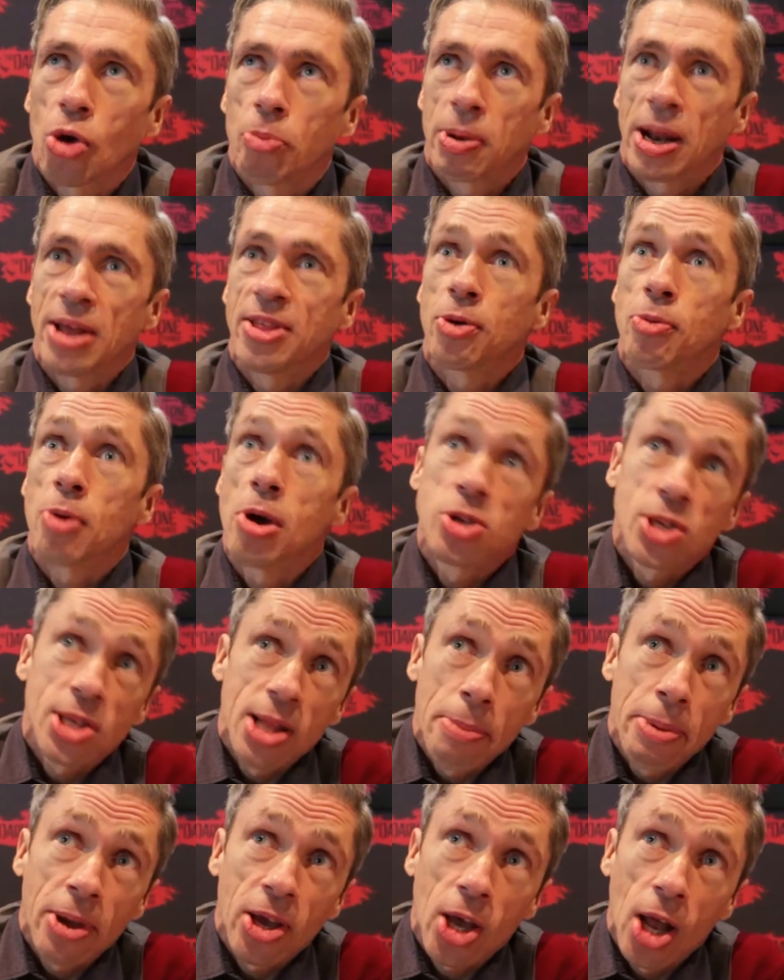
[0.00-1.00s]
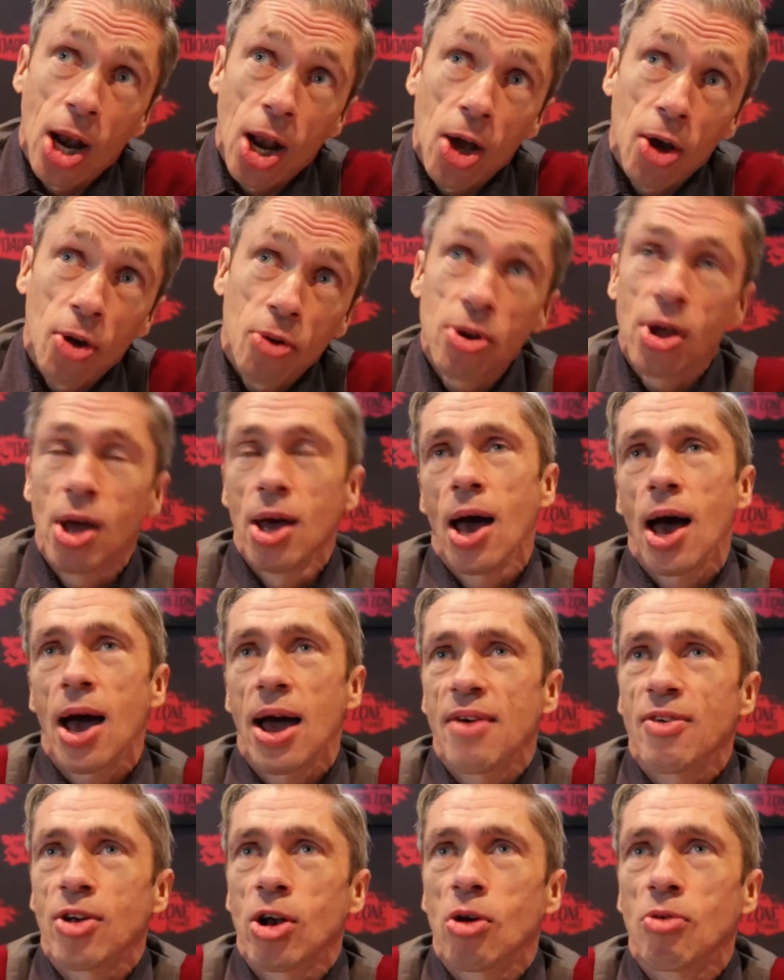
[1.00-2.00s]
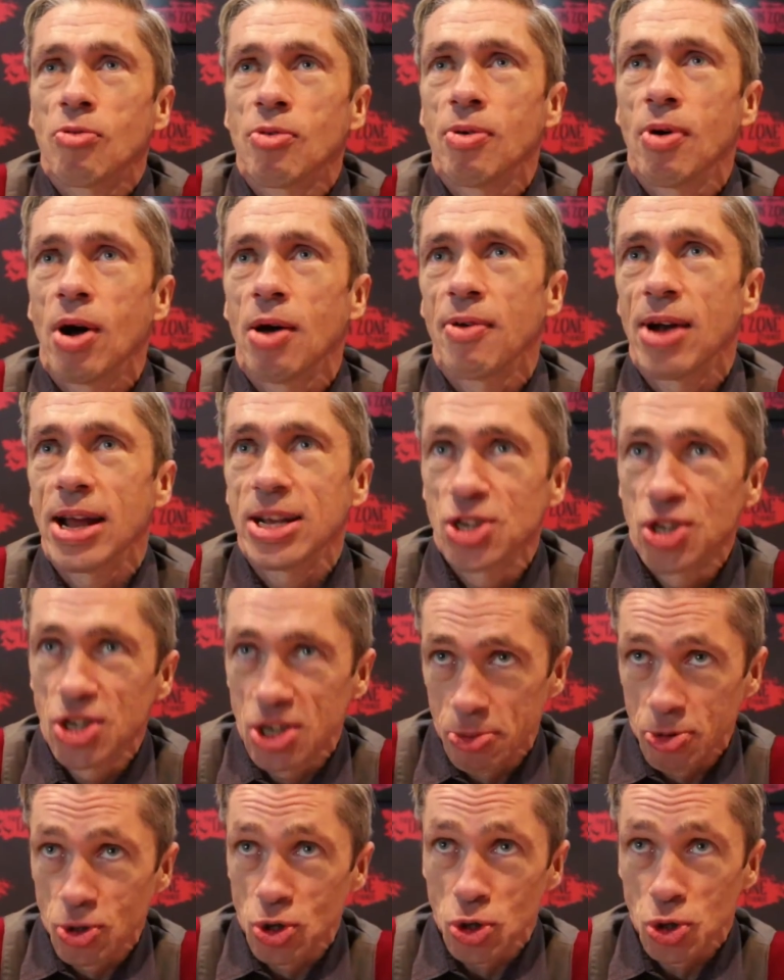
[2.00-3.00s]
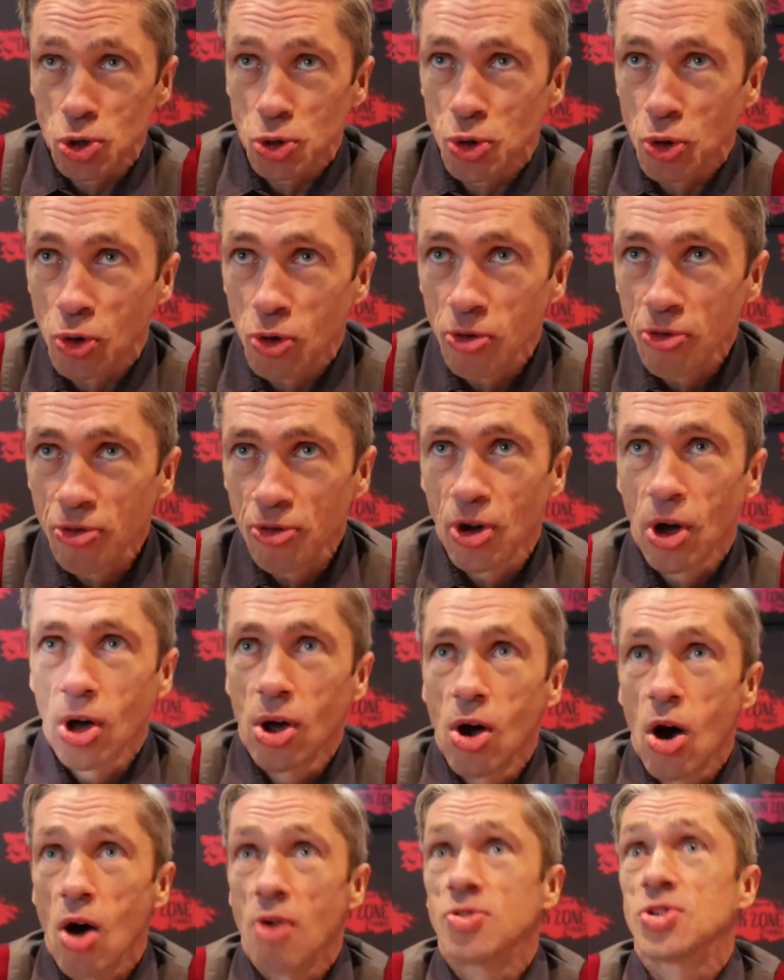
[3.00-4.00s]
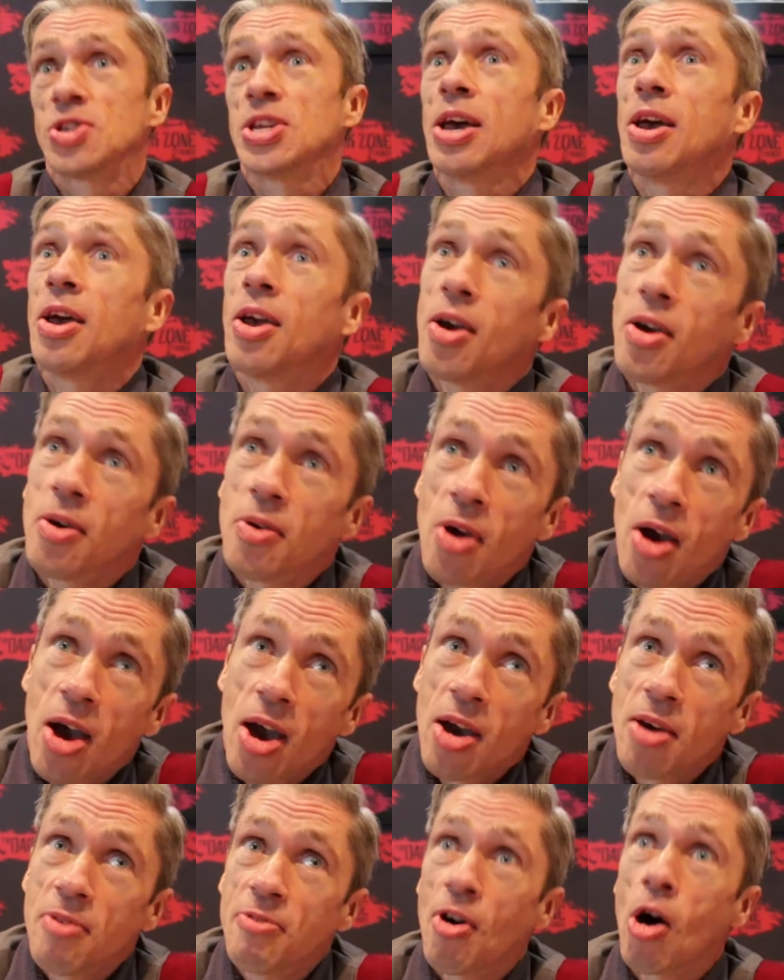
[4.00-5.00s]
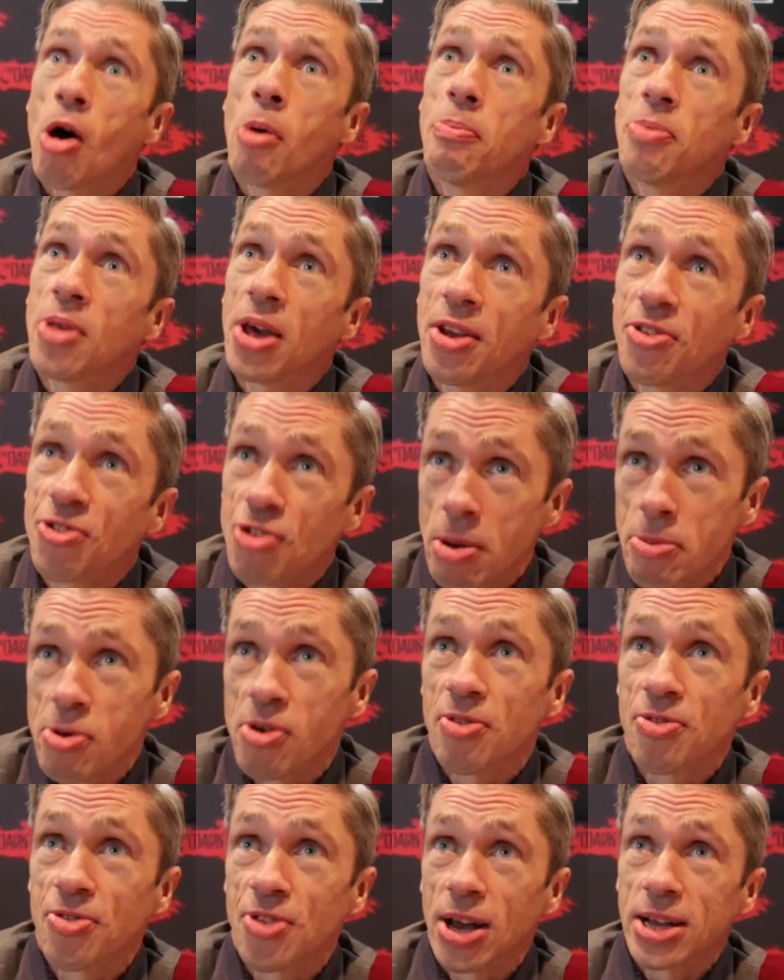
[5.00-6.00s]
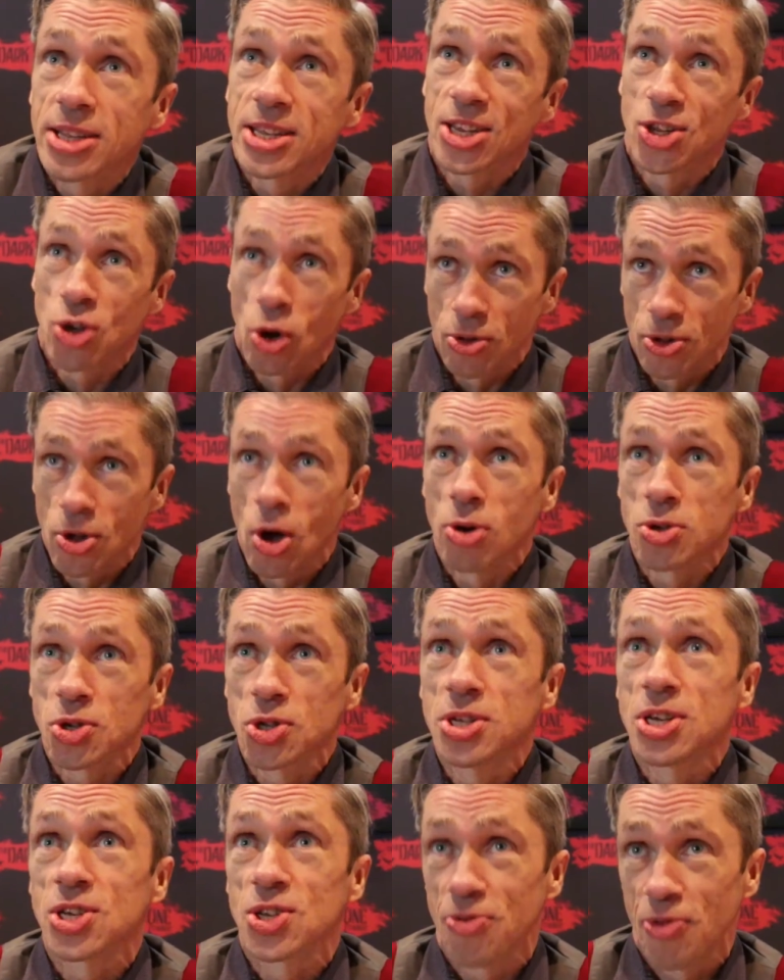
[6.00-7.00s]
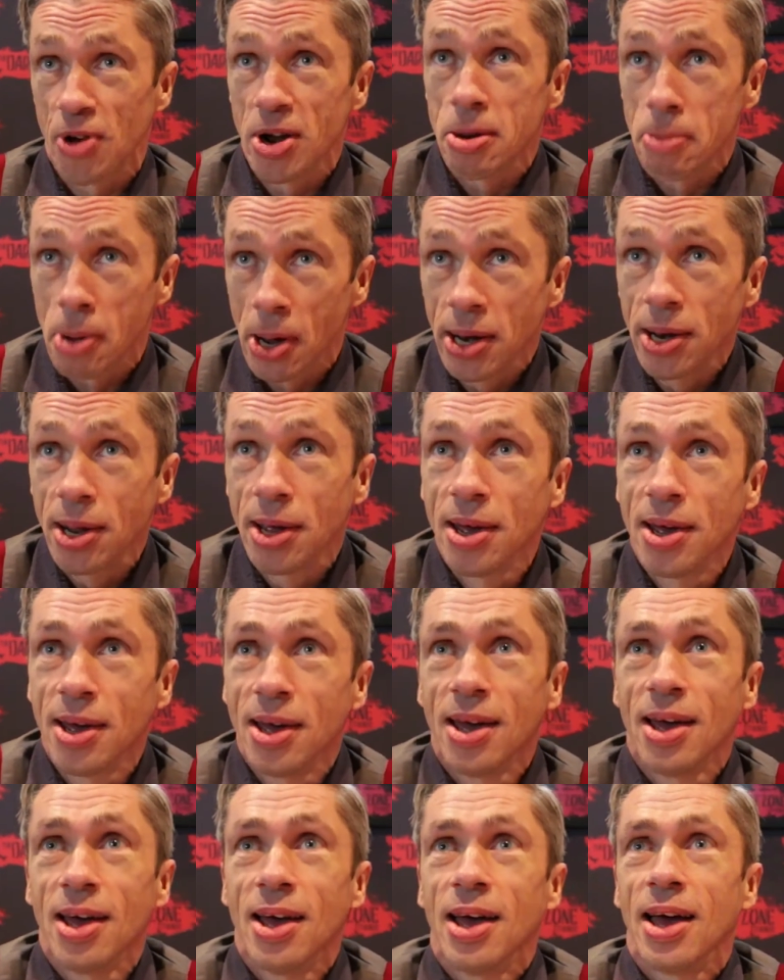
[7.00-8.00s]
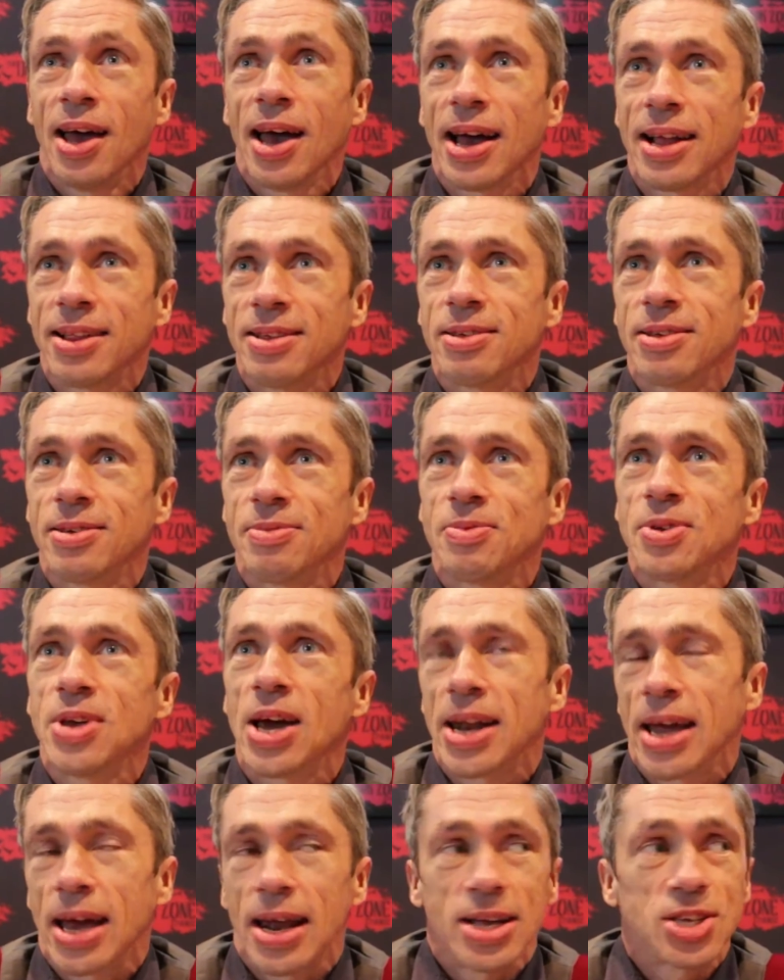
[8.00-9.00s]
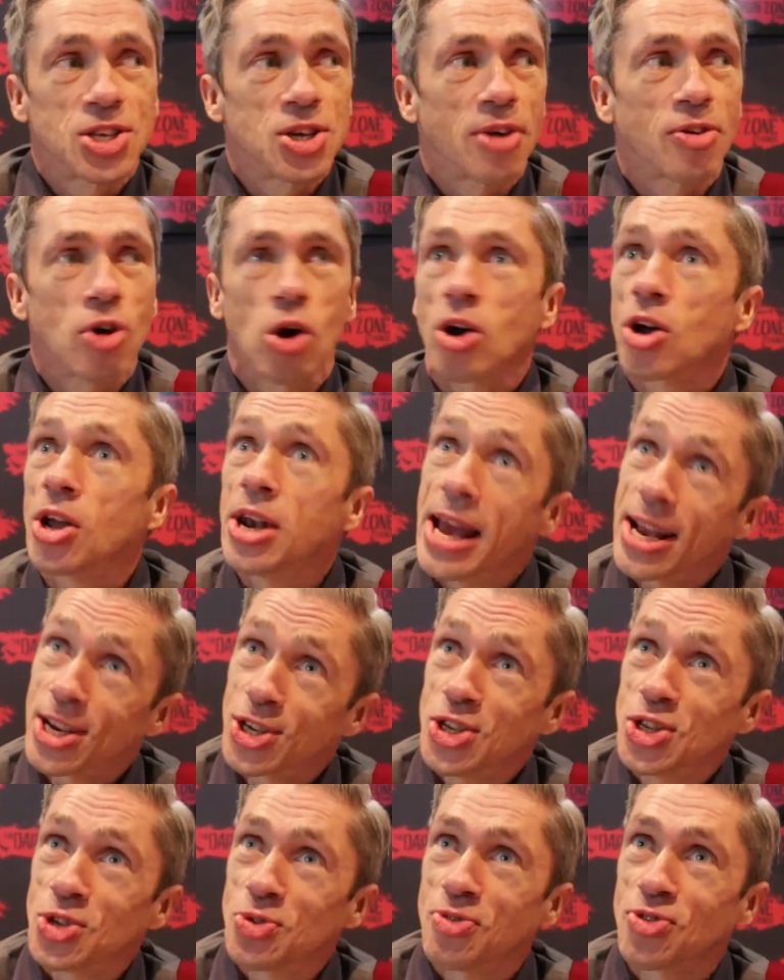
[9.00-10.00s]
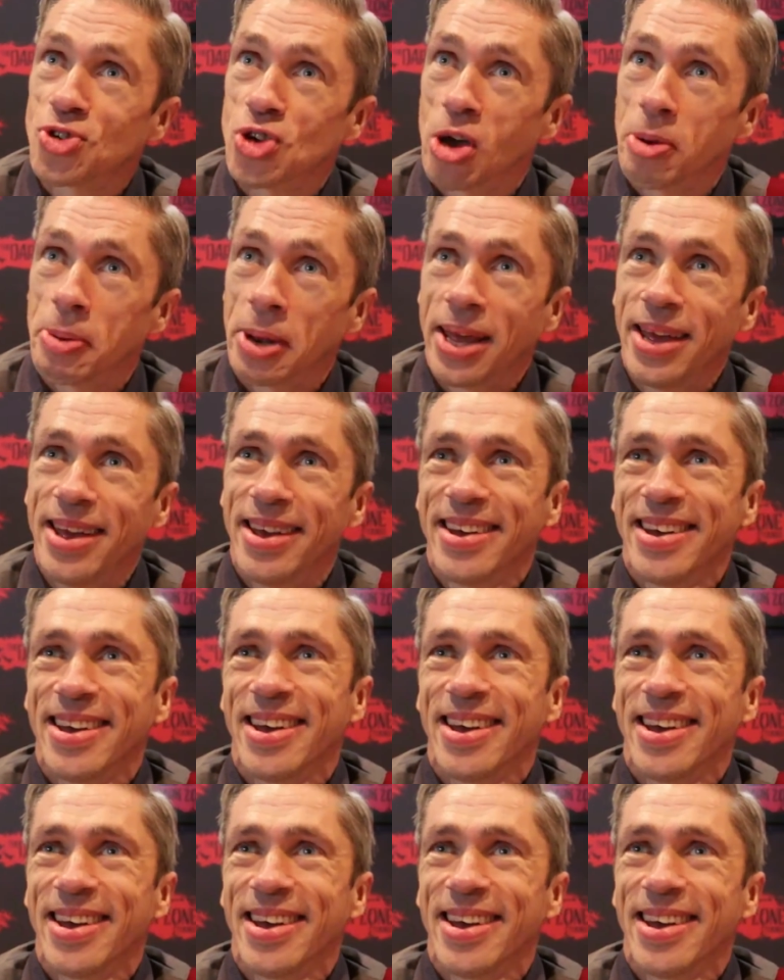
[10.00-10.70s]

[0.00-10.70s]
Played the Rose Club in Cologne. I have a relationship with Düsseldorf. Obviously, Vom, the drummer of Die Totenhosen, is a friend of mine, and yada yada. So I've got connections with Germany.